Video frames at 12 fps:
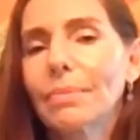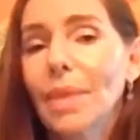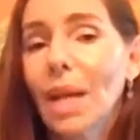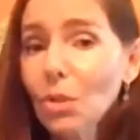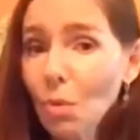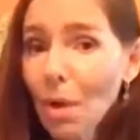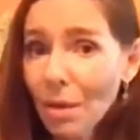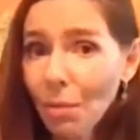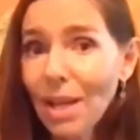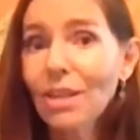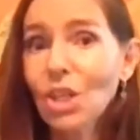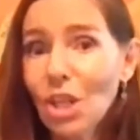That's why
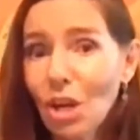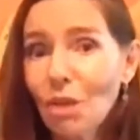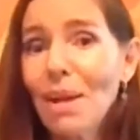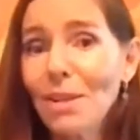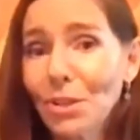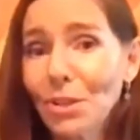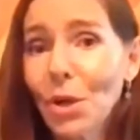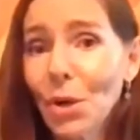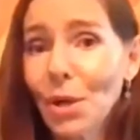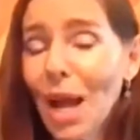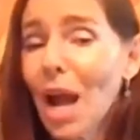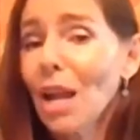when I share my
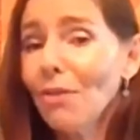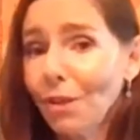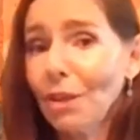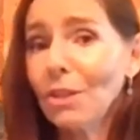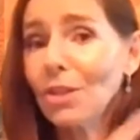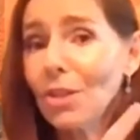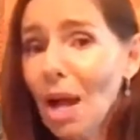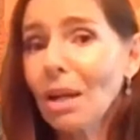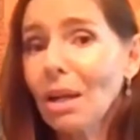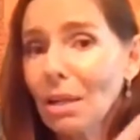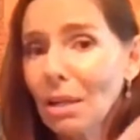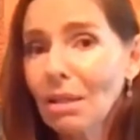story, I felt stuck
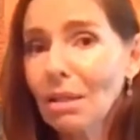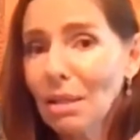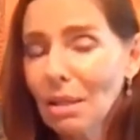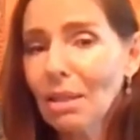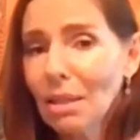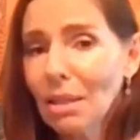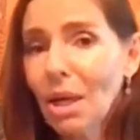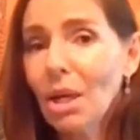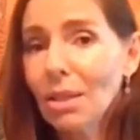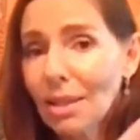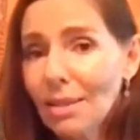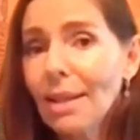
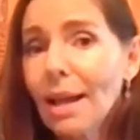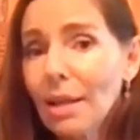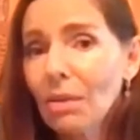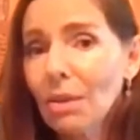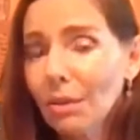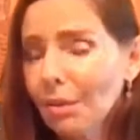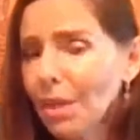on a cycle.